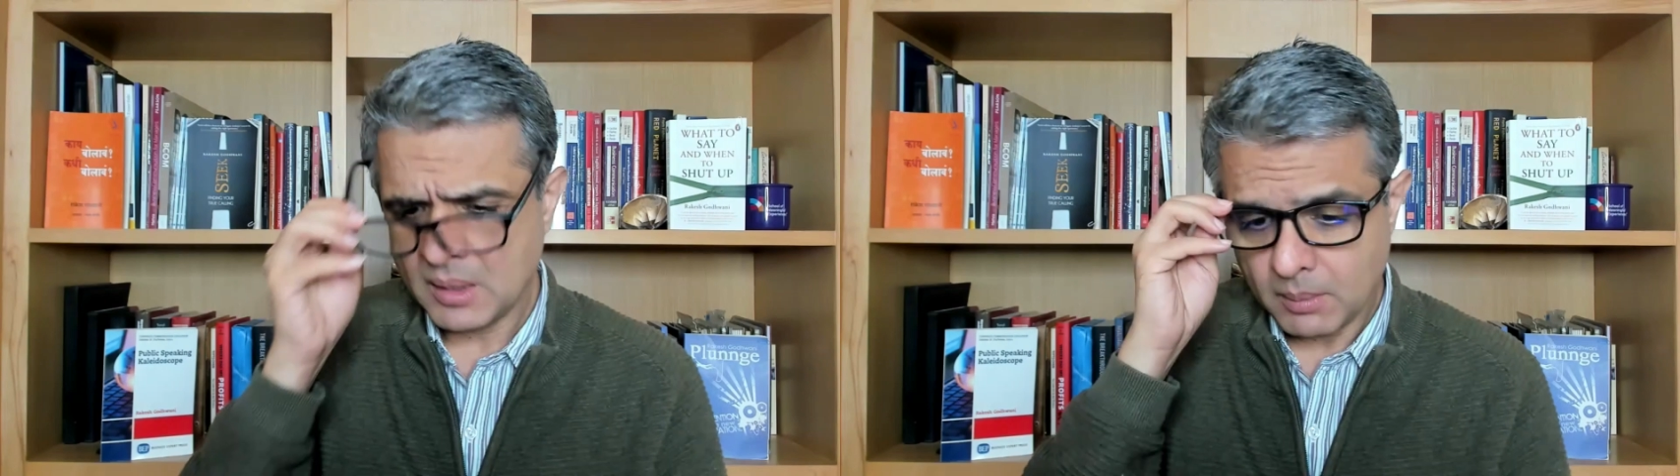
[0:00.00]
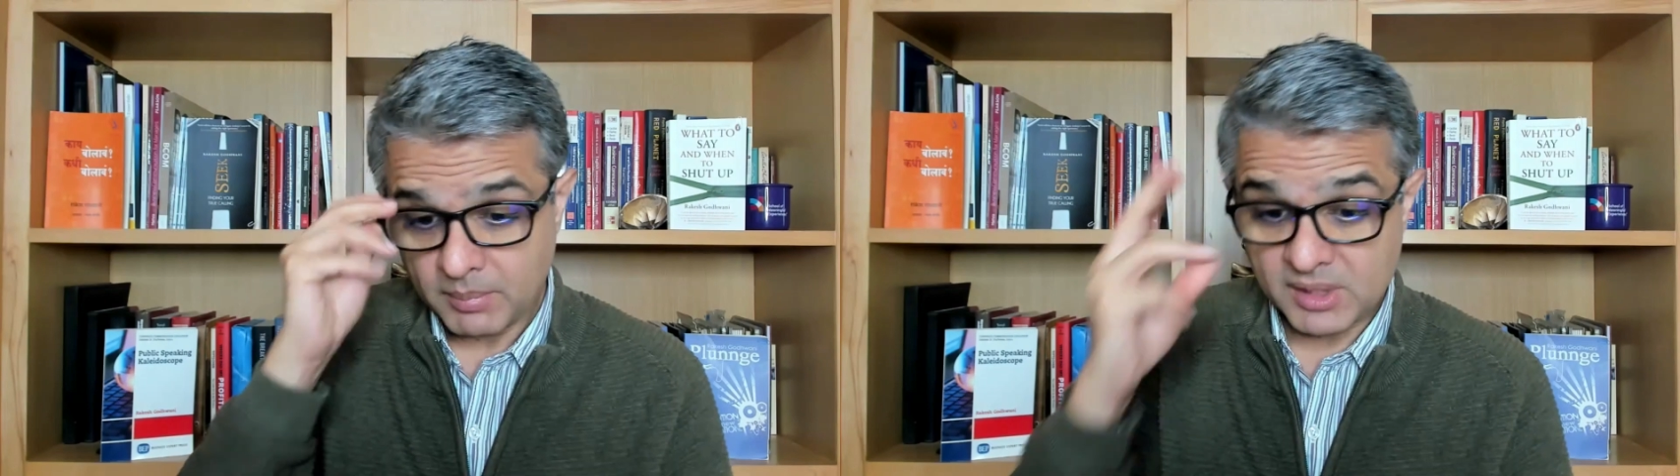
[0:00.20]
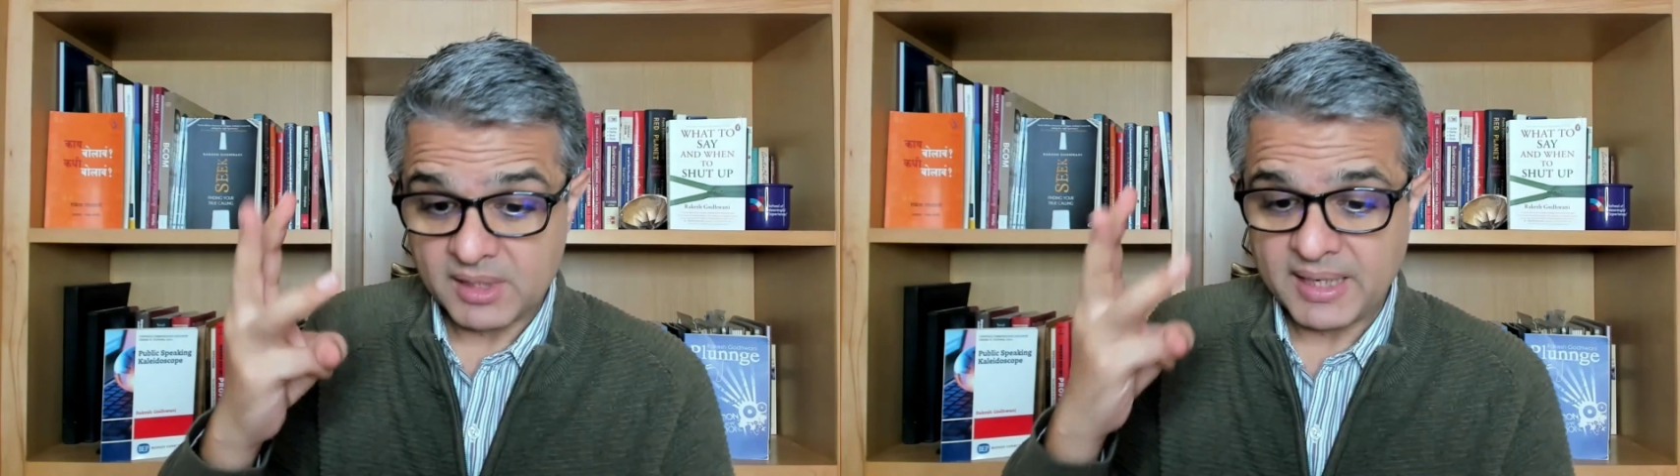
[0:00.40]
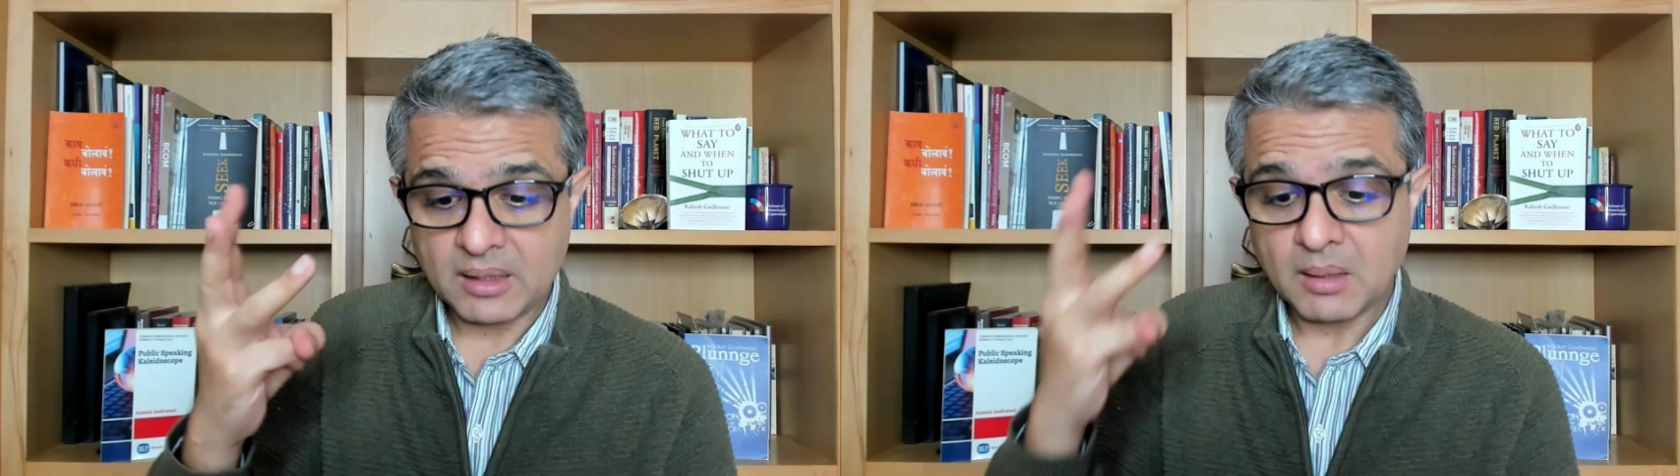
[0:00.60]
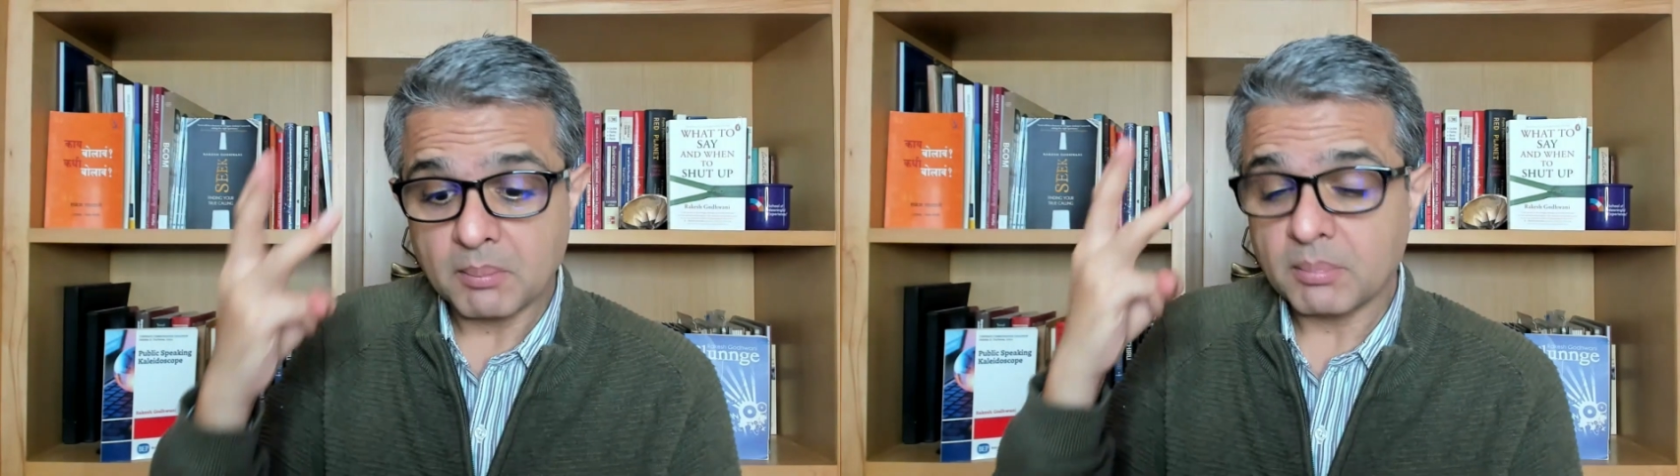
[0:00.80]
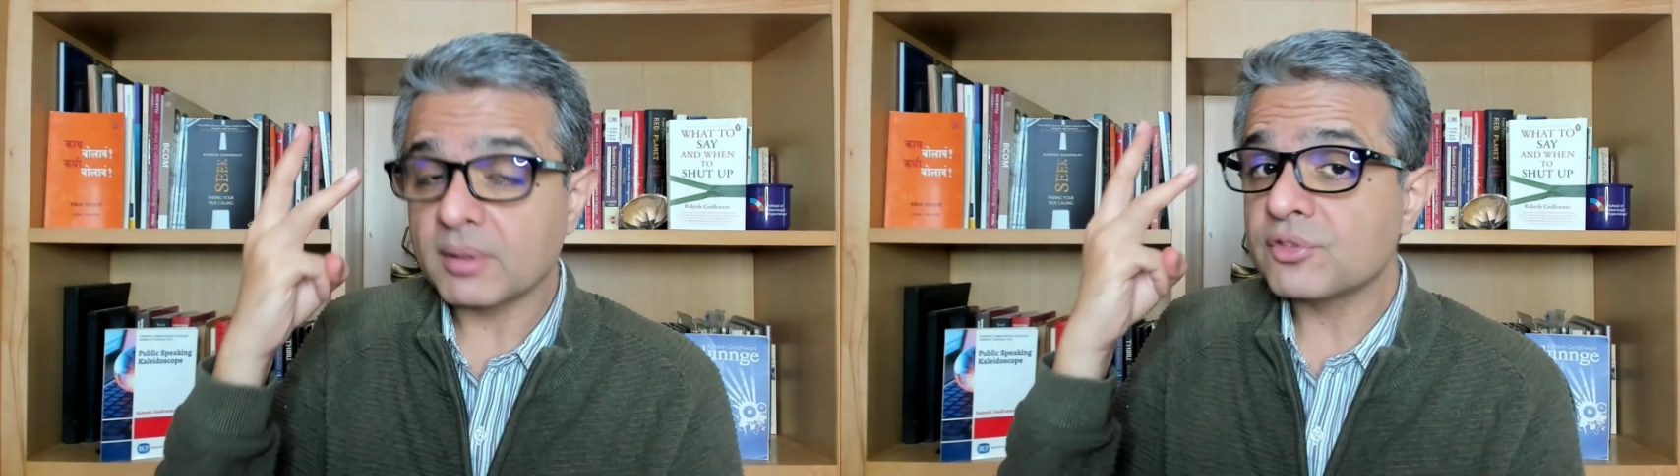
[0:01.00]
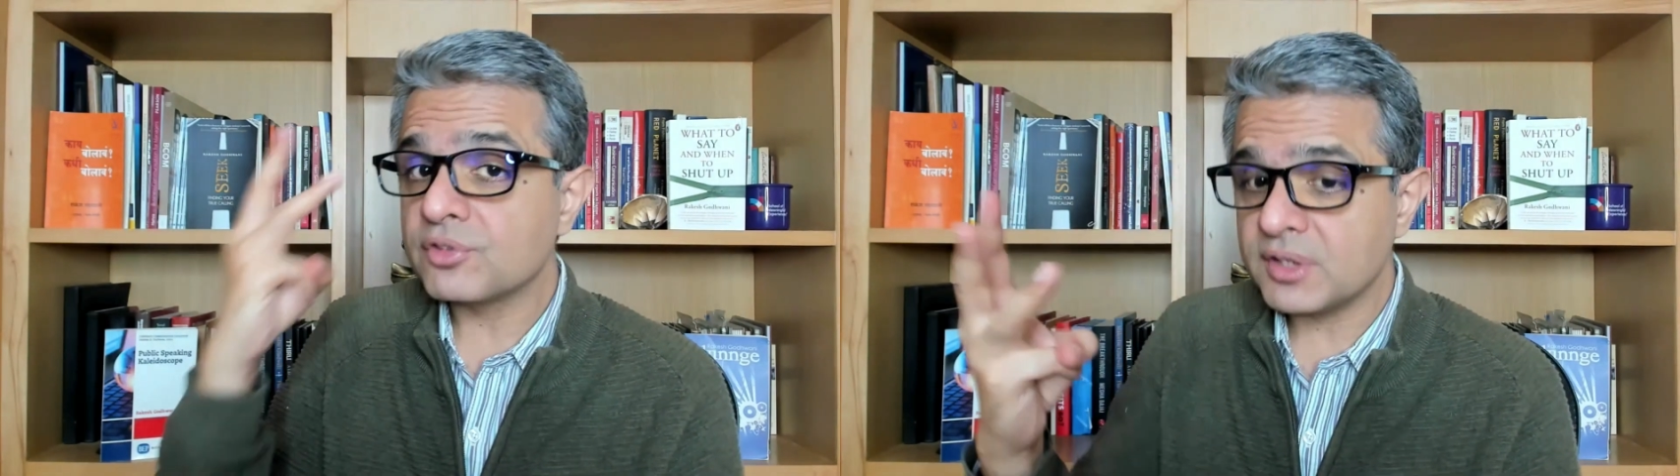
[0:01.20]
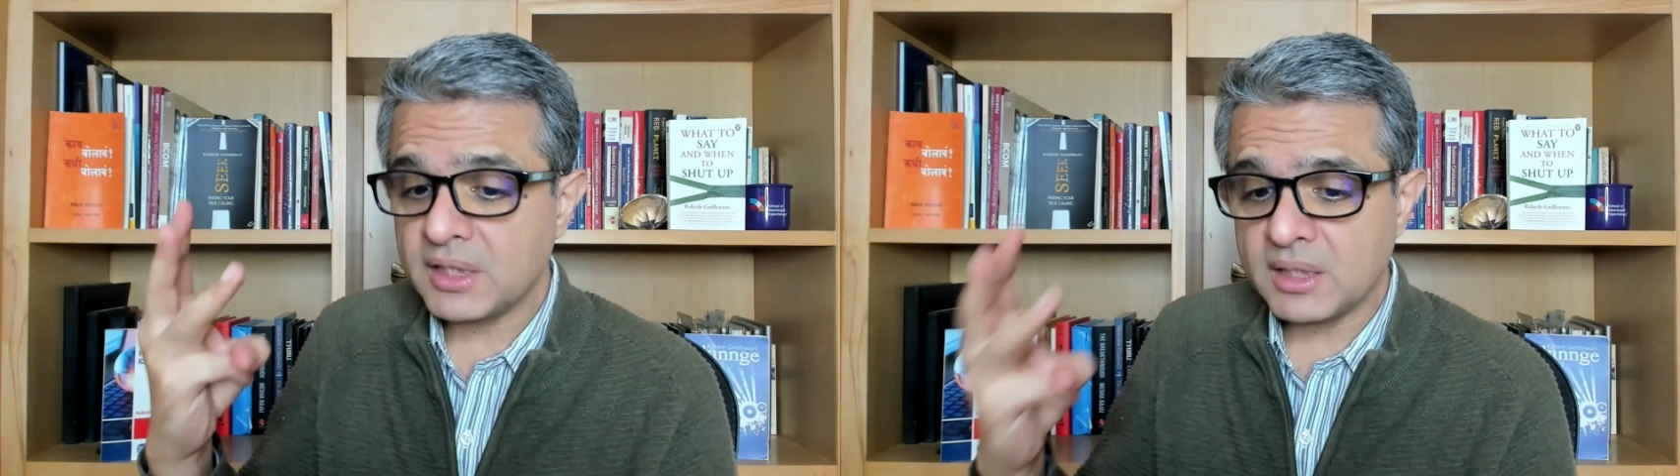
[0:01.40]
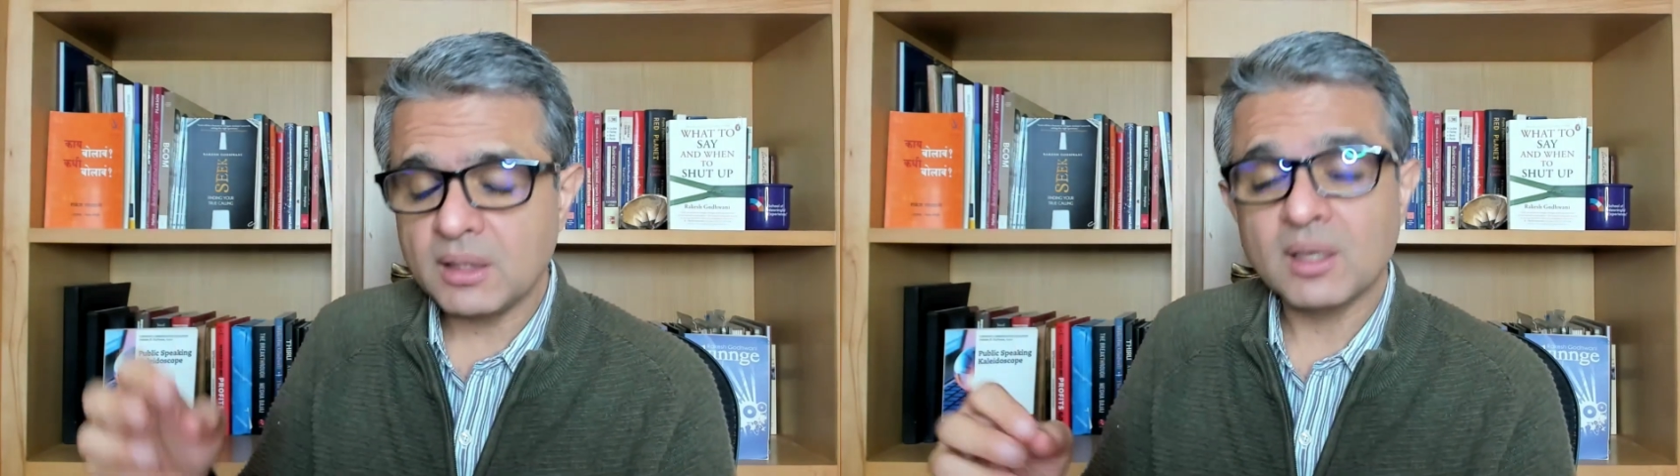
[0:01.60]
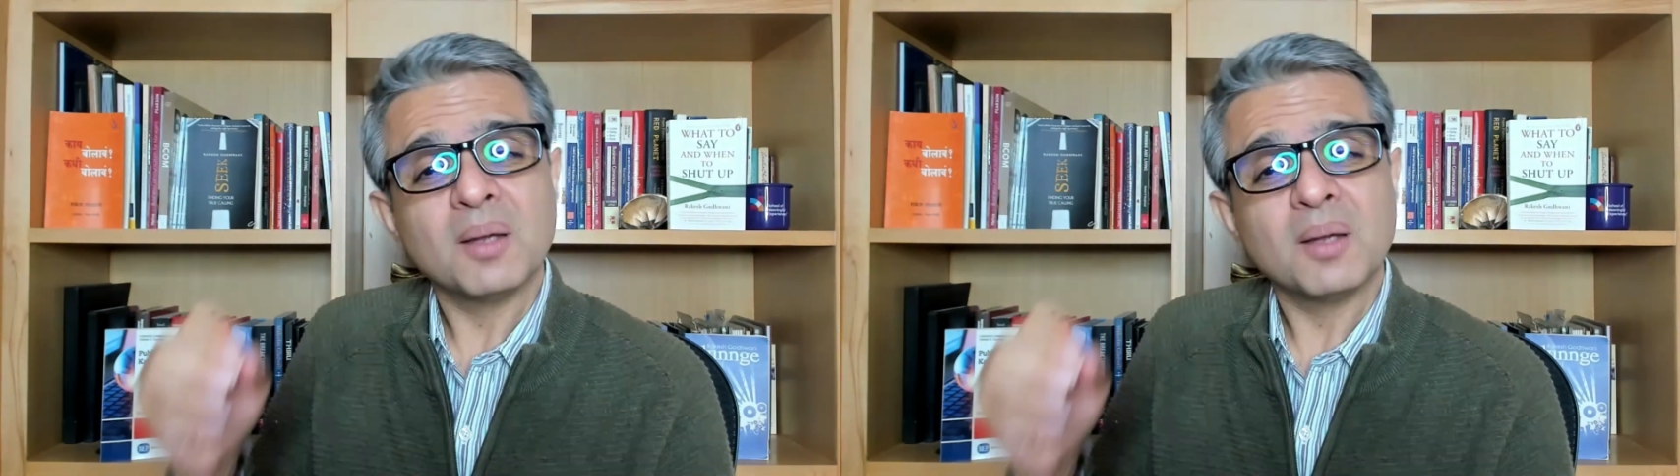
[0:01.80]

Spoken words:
Mistake number three,